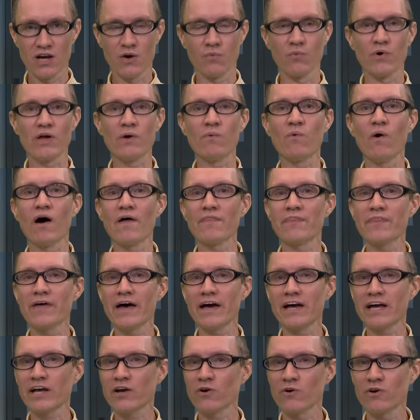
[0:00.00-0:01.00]
We want
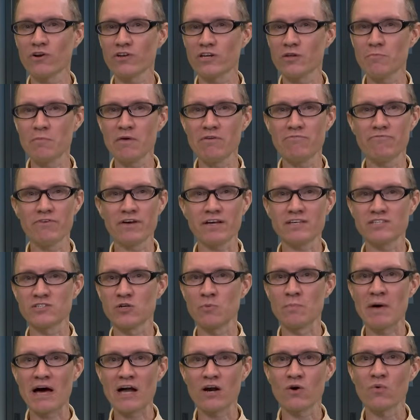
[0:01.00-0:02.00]
that current to be fixed no
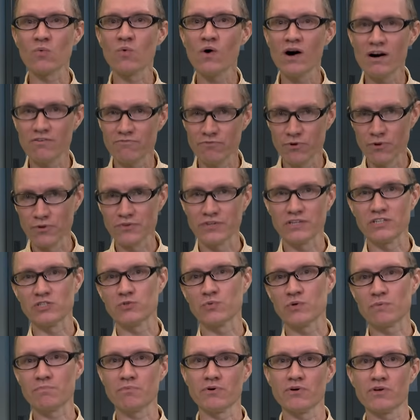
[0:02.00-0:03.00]
matter what voltage
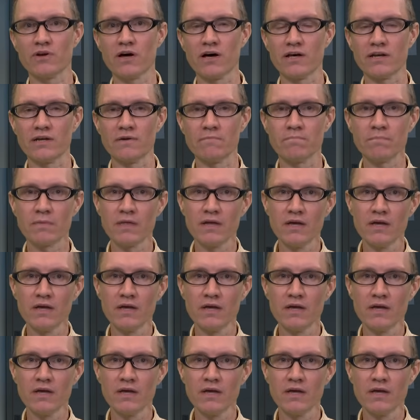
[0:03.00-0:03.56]
we put on it.